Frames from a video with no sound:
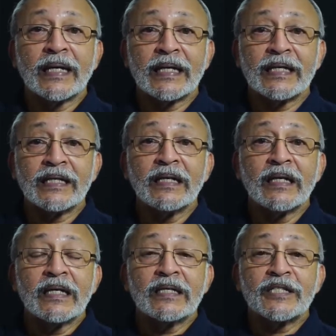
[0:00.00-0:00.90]
in
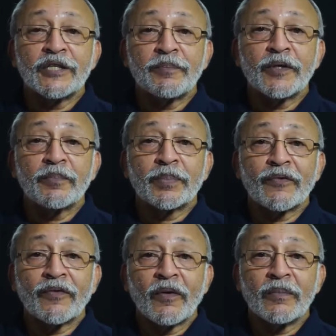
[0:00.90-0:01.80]
C P U
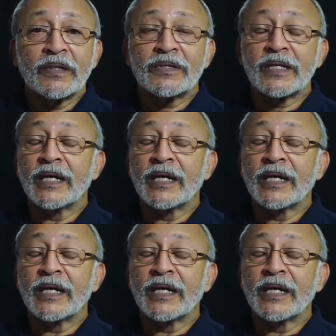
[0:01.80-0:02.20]
performance.